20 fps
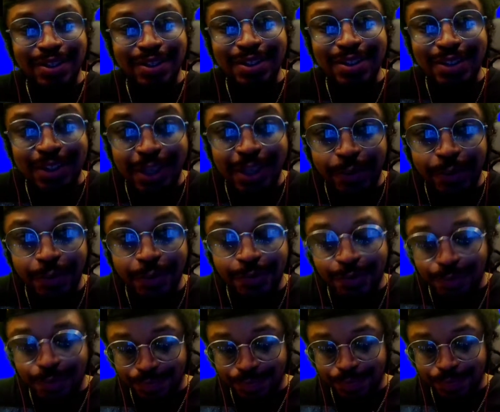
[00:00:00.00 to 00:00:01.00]
a secret.
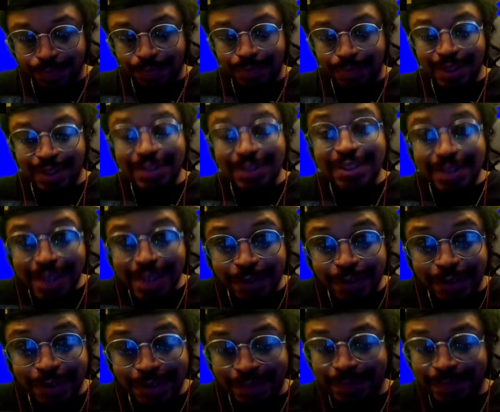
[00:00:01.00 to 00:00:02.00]
It's a secret.